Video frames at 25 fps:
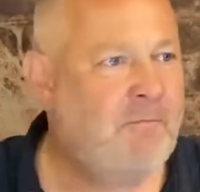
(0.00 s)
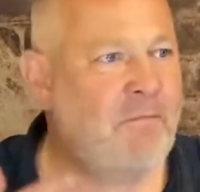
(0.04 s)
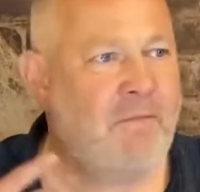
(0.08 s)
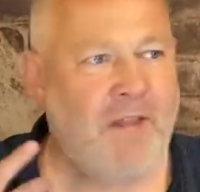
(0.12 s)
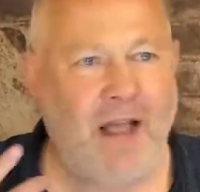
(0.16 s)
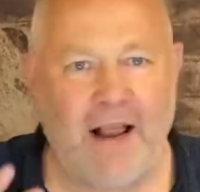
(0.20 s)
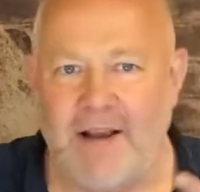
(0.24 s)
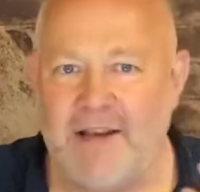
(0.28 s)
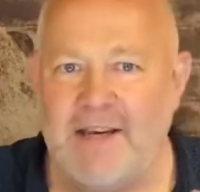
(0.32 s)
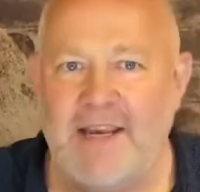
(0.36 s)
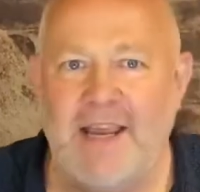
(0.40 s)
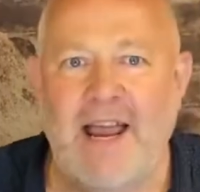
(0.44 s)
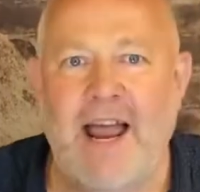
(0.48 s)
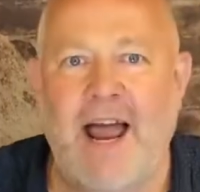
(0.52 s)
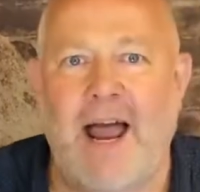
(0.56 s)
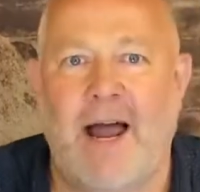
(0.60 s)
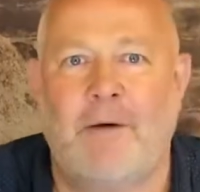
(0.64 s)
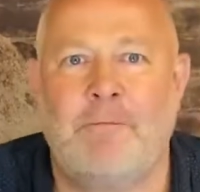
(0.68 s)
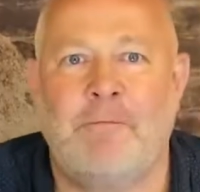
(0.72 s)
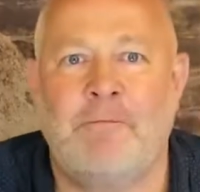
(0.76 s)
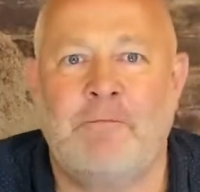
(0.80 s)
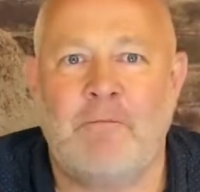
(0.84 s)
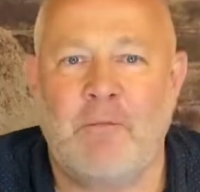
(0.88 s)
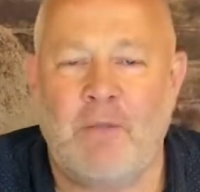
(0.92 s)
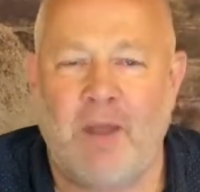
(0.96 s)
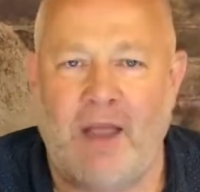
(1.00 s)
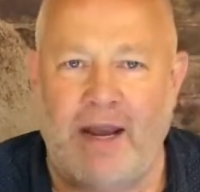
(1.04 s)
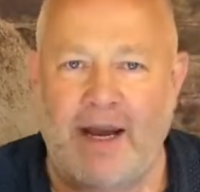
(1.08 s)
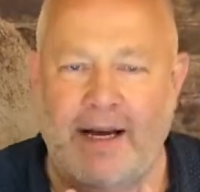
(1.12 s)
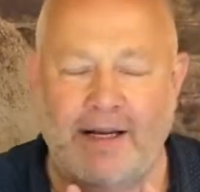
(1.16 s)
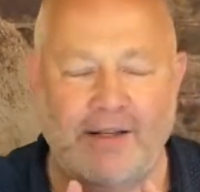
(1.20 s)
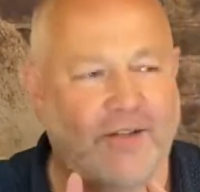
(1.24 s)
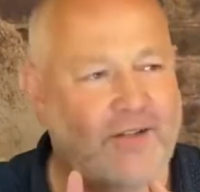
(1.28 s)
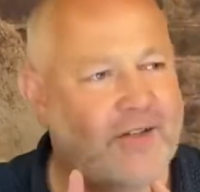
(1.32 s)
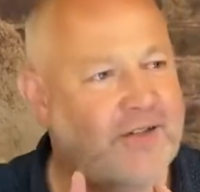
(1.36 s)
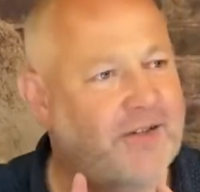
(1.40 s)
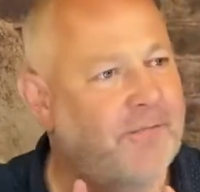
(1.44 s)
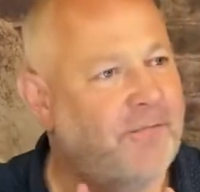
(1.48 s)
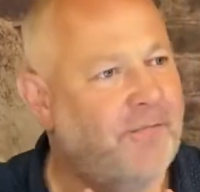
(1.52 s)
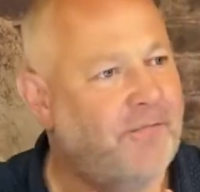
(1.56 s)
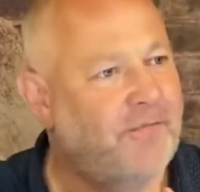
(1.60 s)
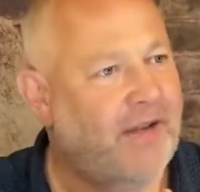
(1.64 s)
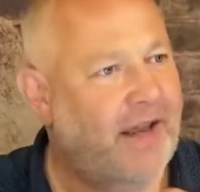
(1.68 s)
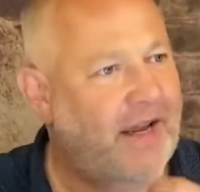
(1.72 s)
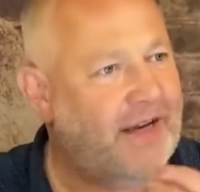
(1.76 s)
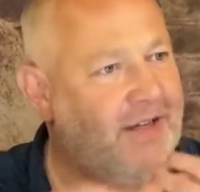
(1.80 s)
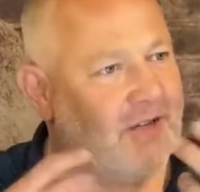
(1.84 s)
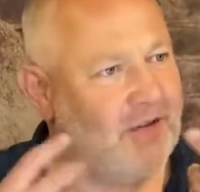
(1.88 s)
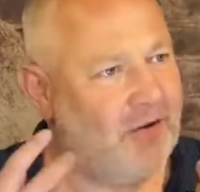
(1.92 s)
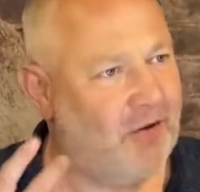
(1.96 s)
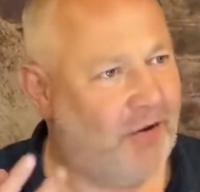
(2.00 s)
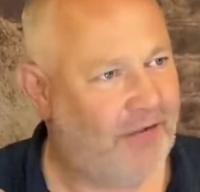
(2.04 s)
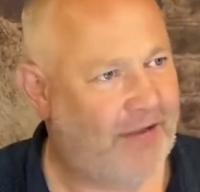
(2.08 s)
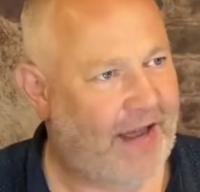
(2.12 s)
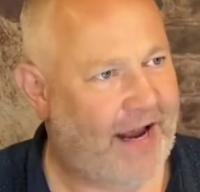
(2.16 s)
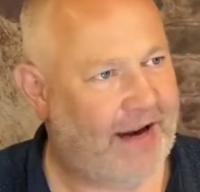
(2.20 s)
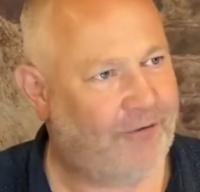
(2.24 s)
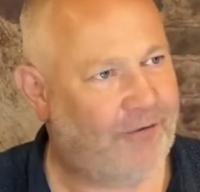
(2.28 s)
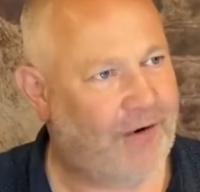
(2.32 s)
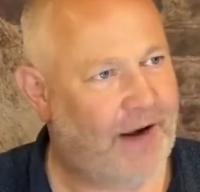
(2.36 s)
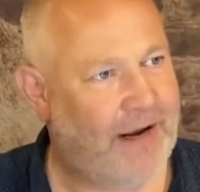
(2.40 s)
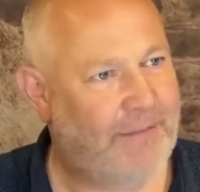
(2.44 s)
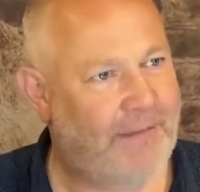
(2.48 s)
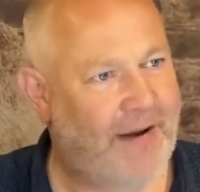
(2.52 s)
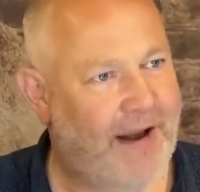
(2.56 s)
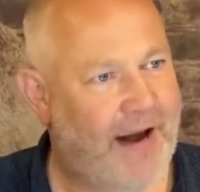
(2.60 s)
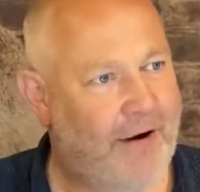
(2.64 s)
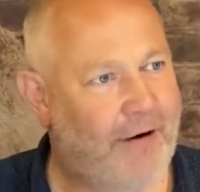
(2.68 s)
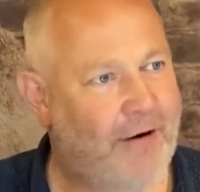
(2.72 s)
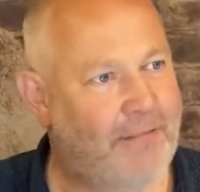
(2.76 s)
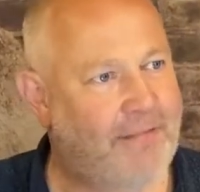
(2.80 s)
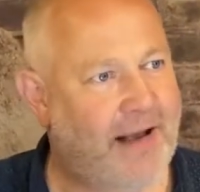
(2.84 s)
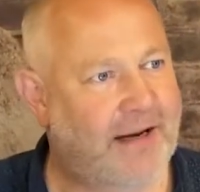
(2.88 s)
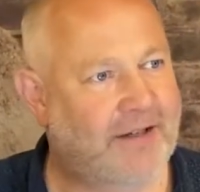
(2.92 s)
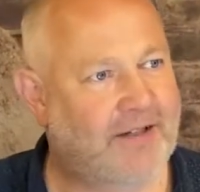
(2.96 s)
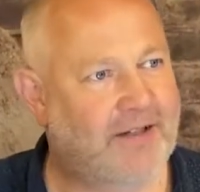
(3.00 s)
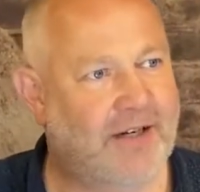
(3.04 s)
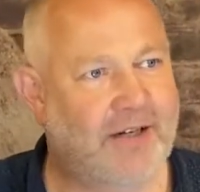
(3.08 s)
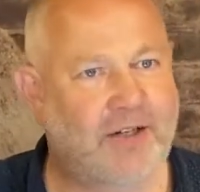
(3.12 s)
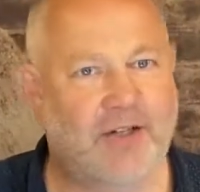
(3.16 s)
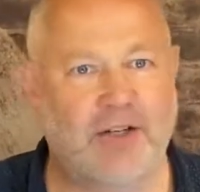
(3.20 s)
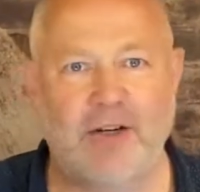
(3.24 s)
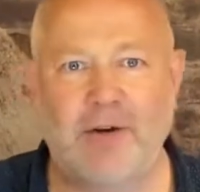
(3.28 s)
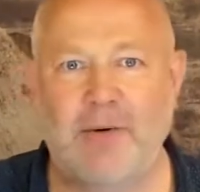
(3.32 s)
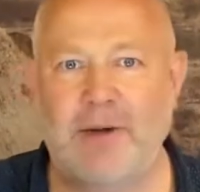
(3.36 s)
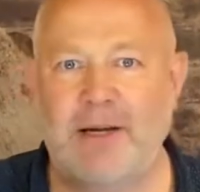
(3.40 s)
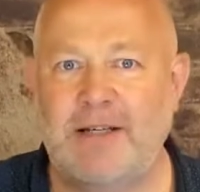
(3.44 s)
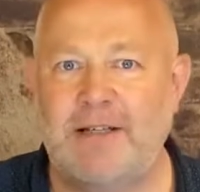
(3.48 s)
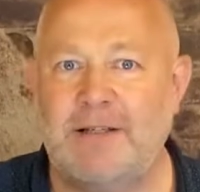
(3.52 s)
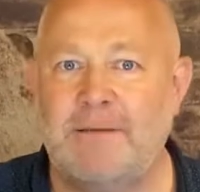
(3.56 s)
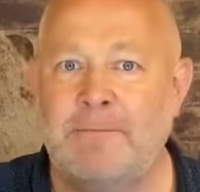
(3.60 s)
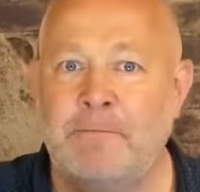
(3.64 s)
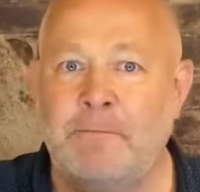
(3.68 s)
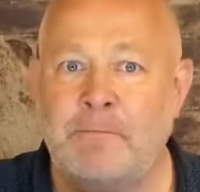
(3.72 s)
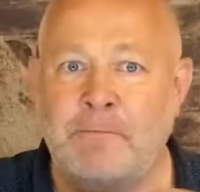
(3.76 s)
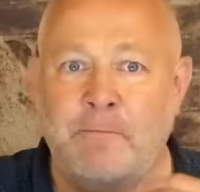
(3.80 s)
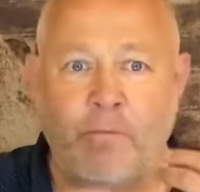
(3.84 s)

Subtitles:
And yeah, it's got that grapey aromatic to it.